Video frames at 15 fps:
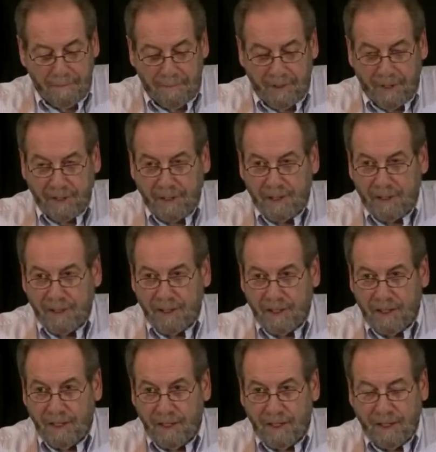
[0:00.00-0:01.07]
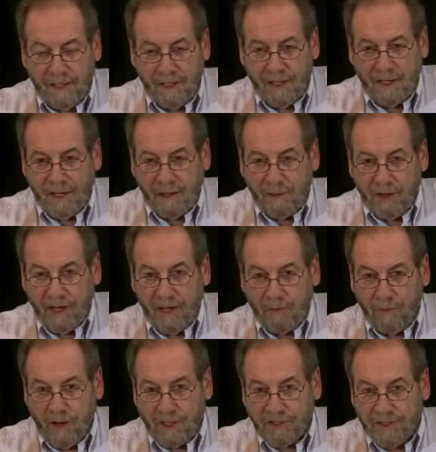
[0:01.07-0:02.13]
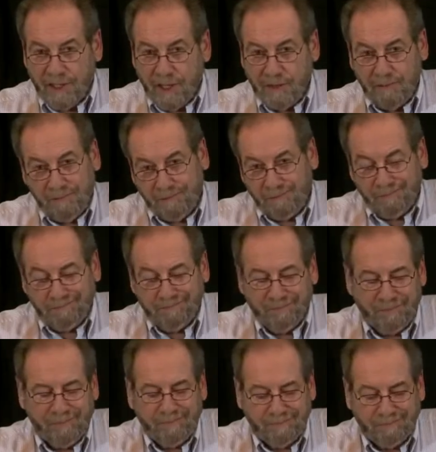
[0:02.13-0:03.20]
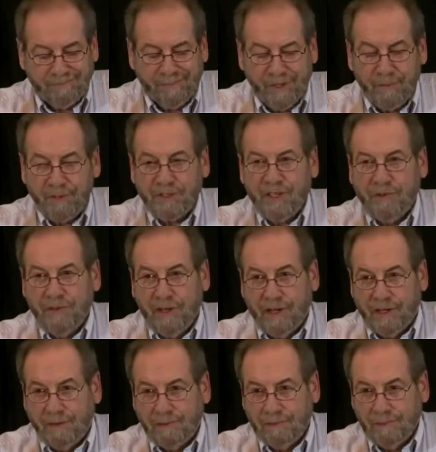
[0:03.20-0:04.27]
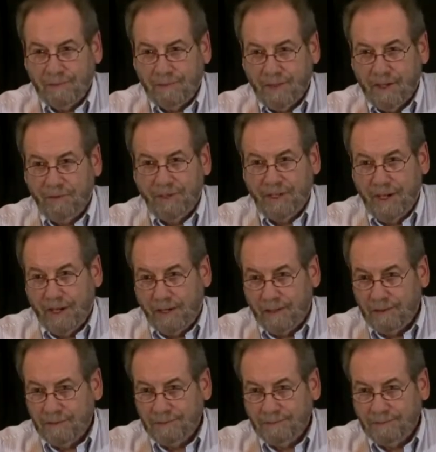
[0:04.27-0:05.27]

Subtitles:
But I watch that pretty much every night, every day.